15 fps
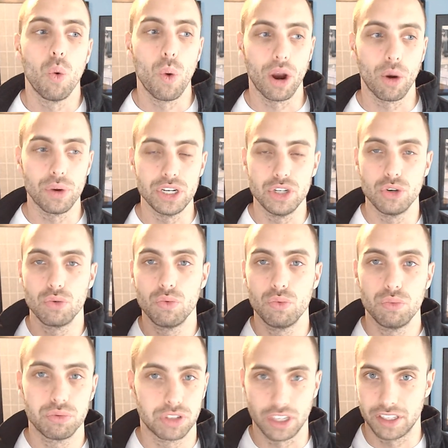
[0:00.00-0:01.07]
where when
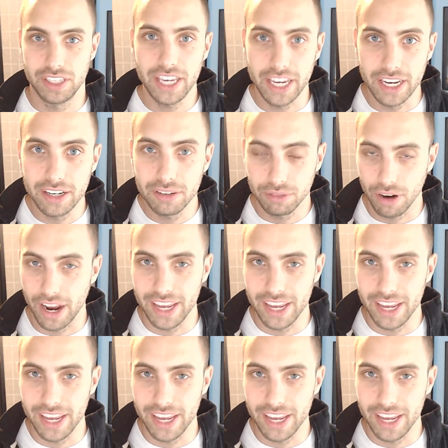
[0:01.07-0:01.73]
you succeed